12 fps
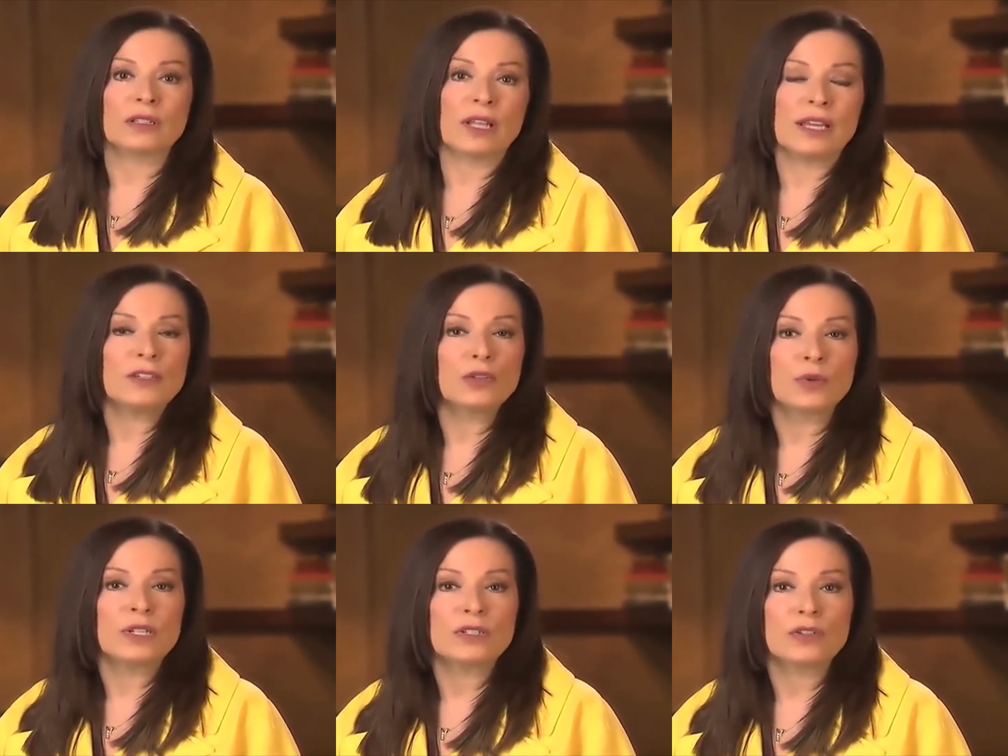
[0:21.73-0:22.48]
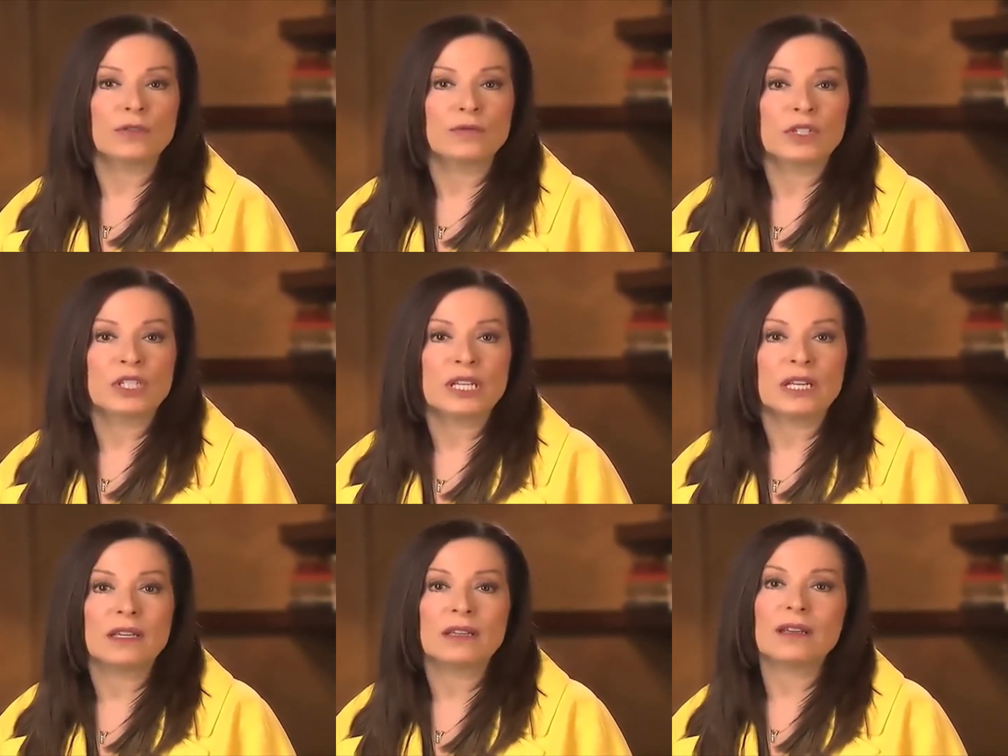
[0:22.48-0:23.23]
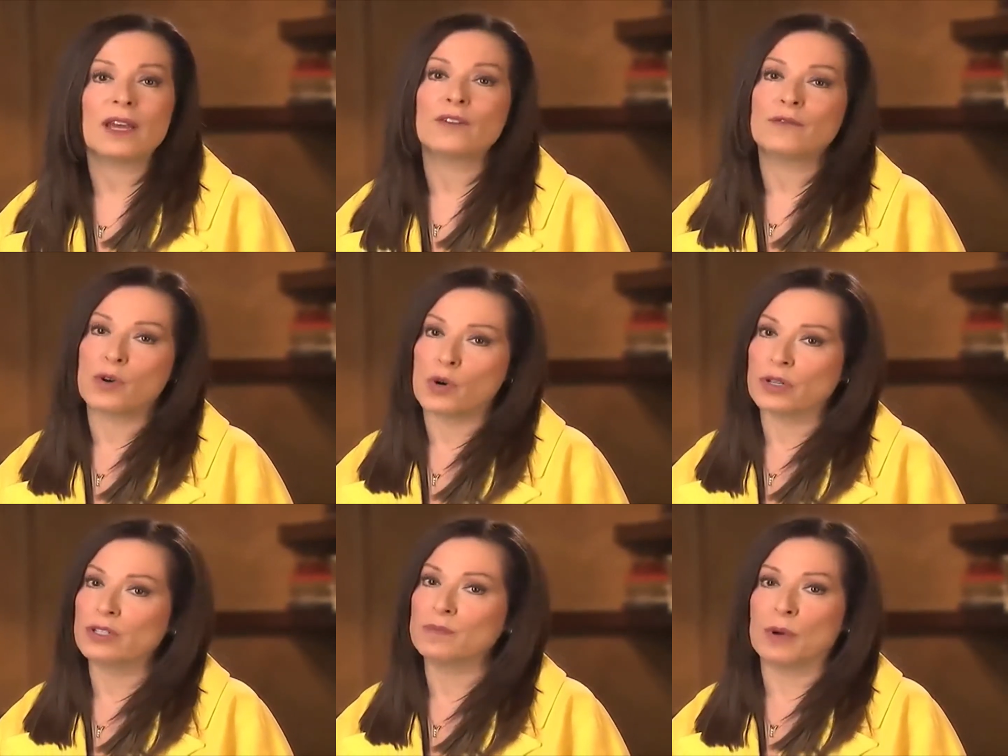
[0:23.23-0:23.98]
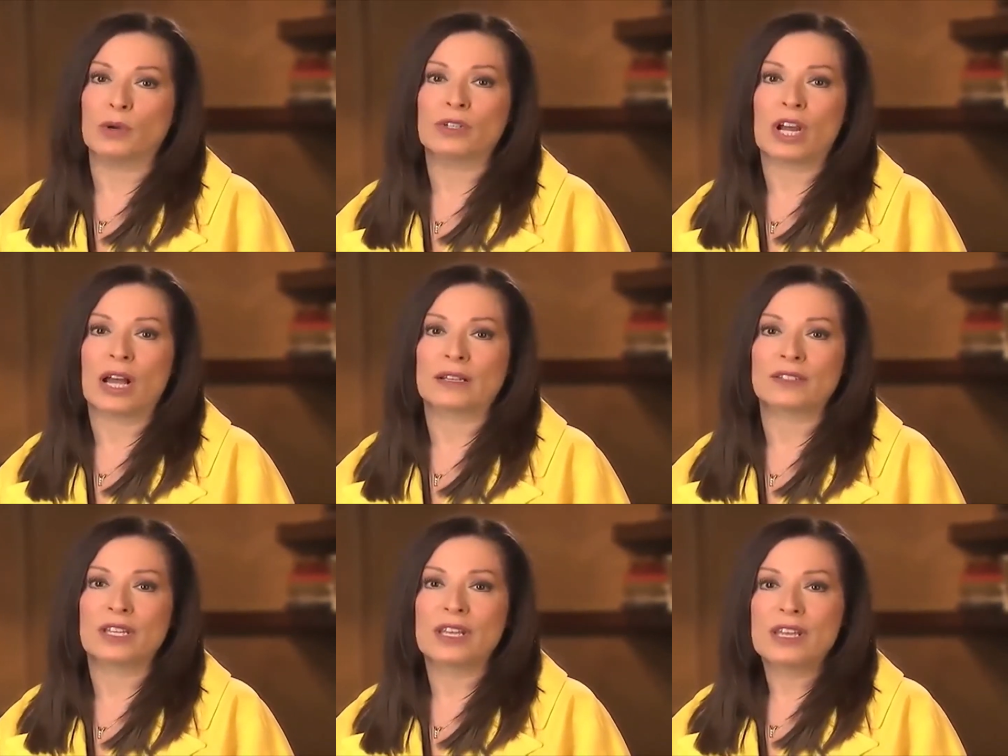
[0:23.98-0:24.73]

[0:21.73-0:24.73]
laser resurfacing, and of course, Botox.